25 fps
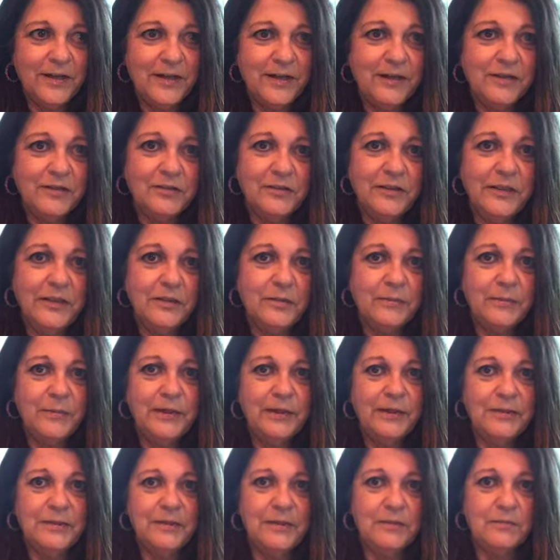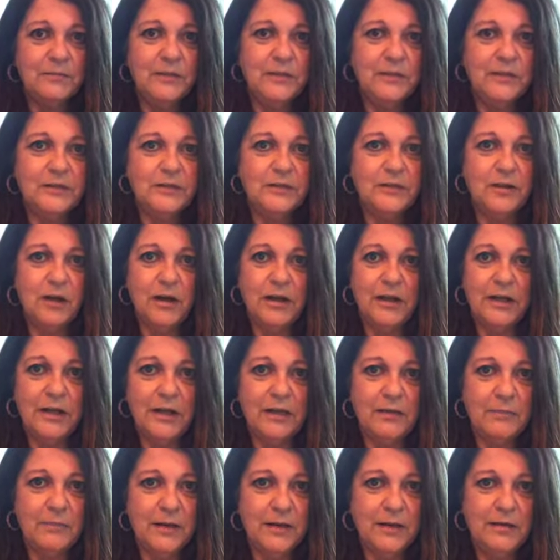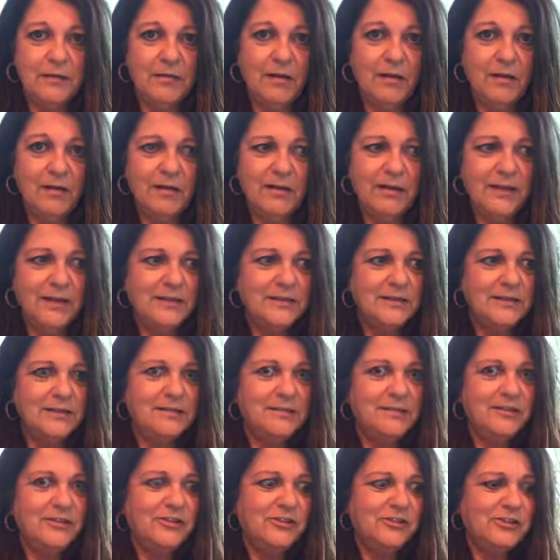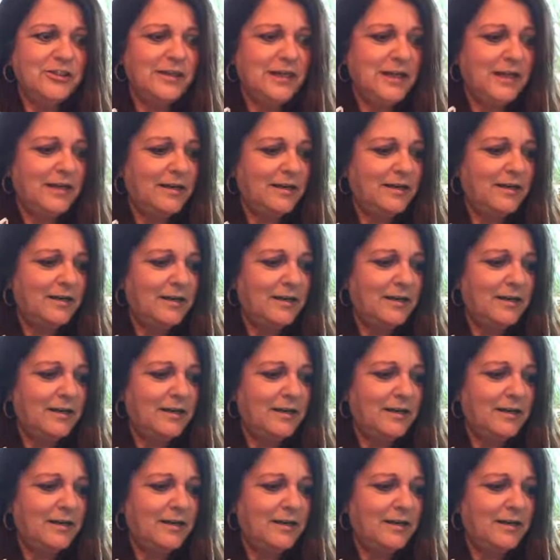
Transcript: and you'll hear me and someone else talking about all kinds of good shit.